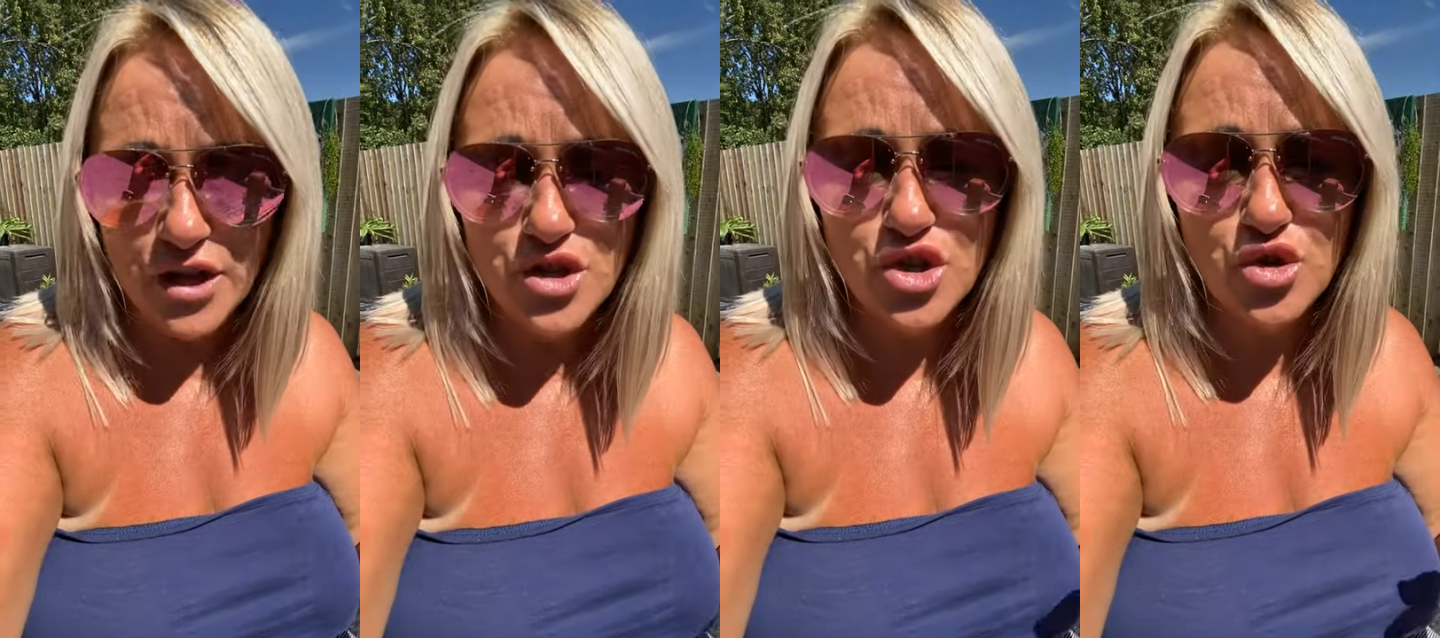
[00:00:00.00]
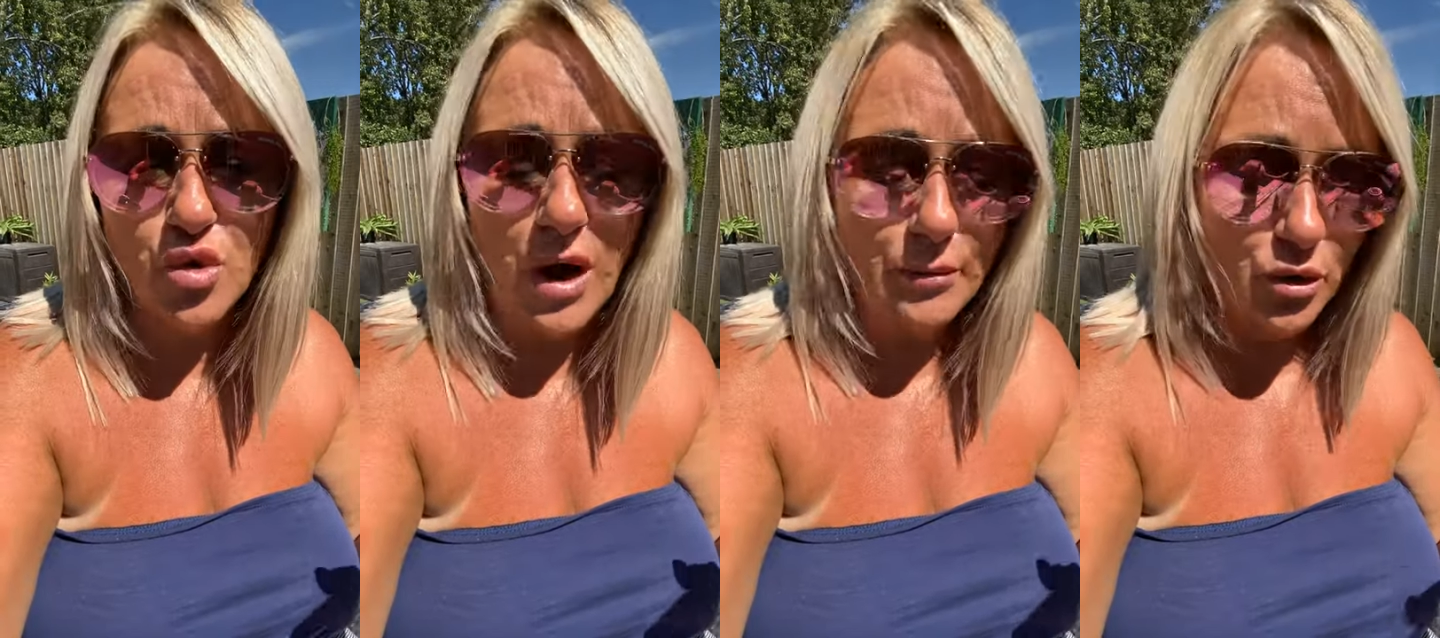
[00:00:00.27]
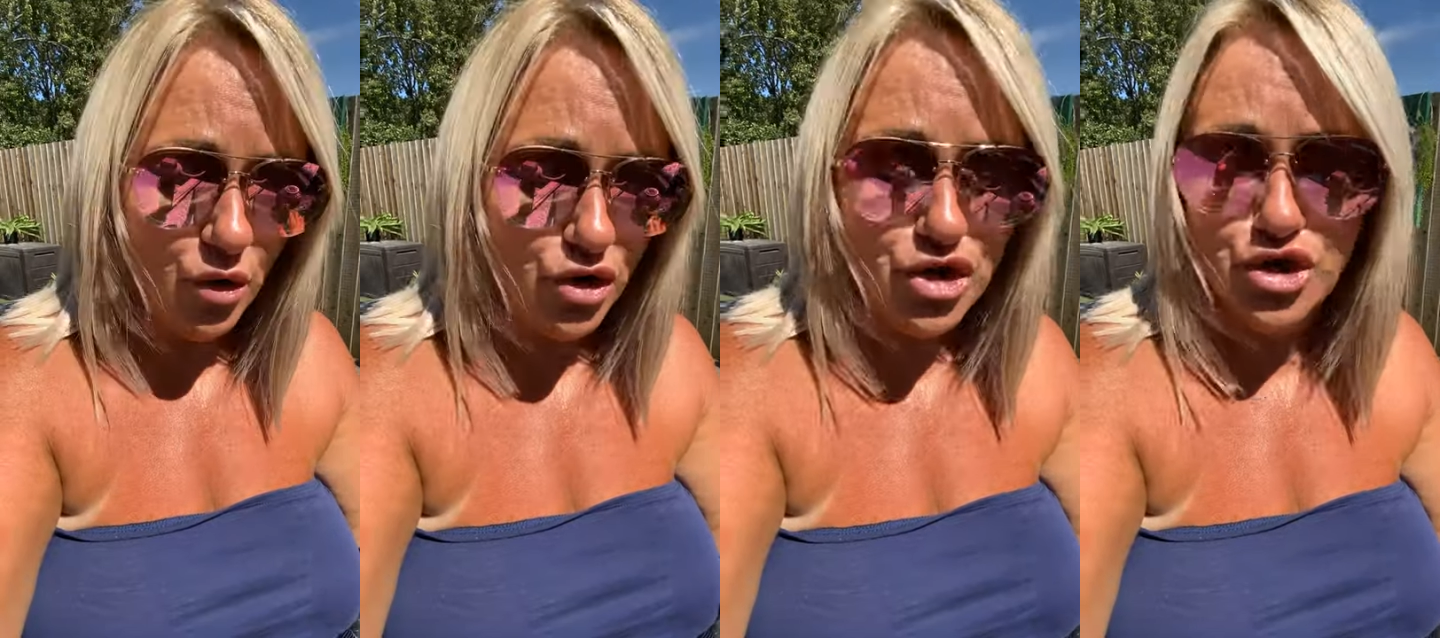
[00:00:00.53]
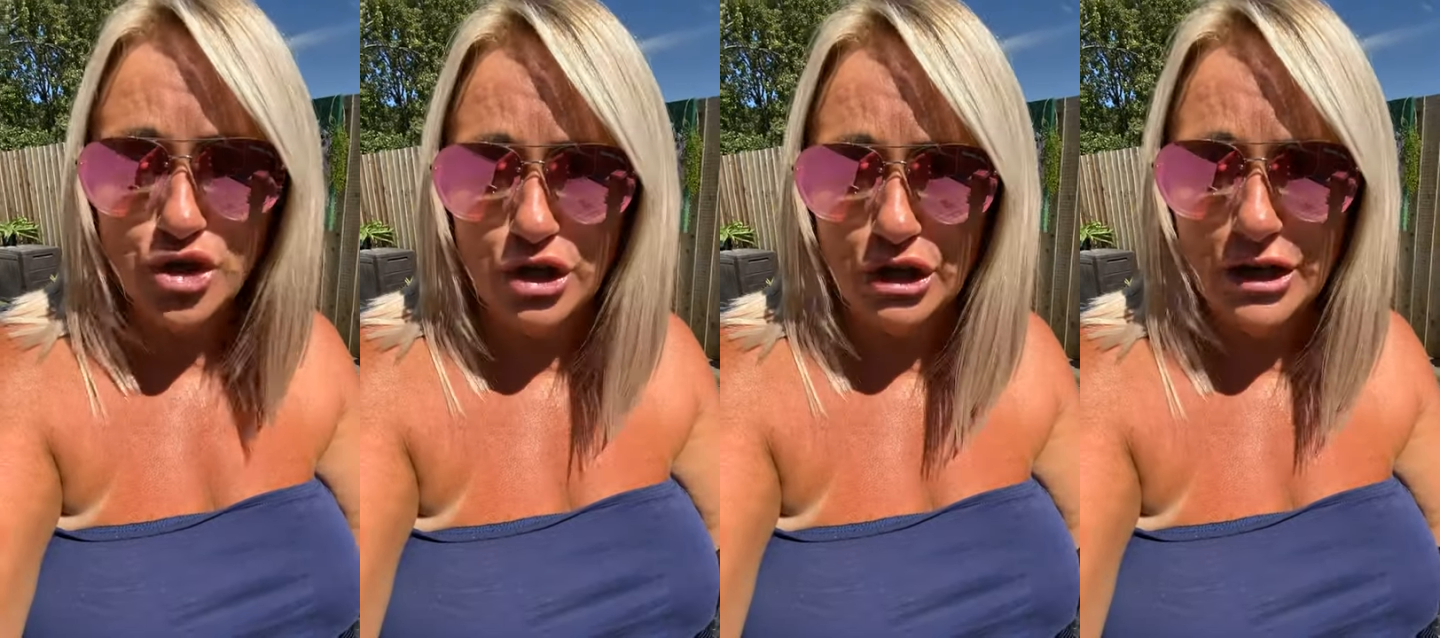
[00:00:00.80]
so I'm going to
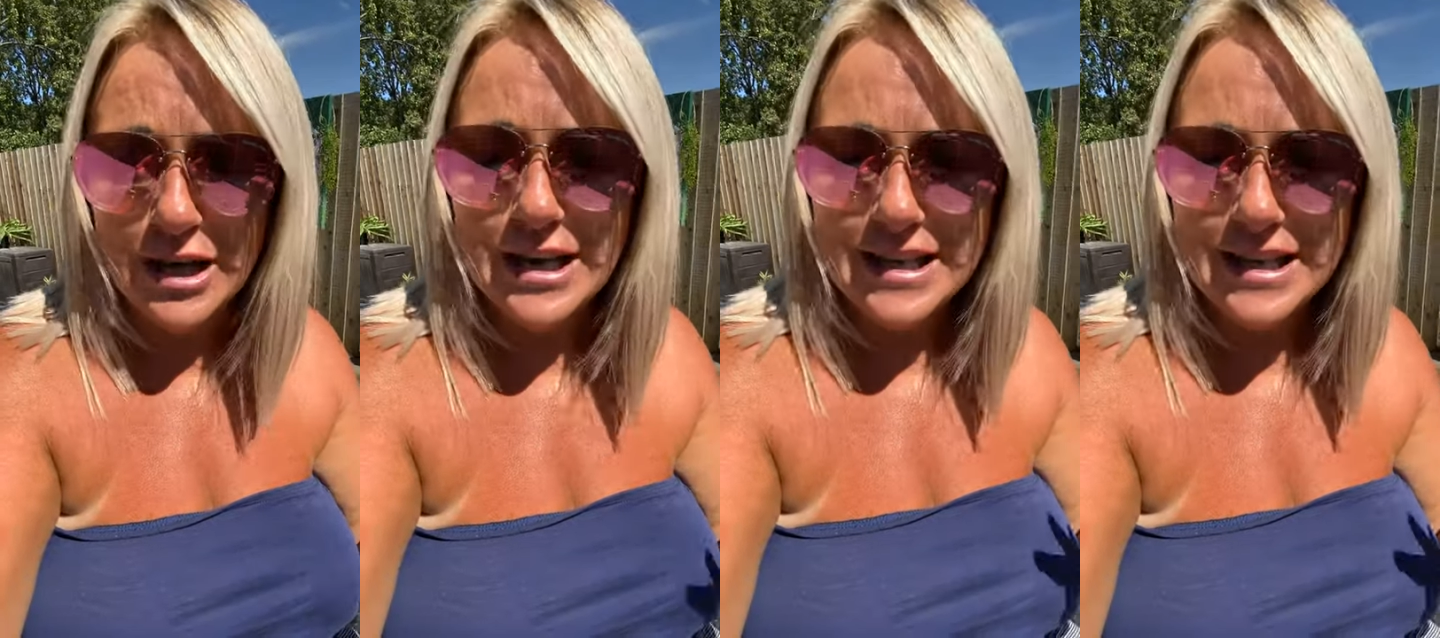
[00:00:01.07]
do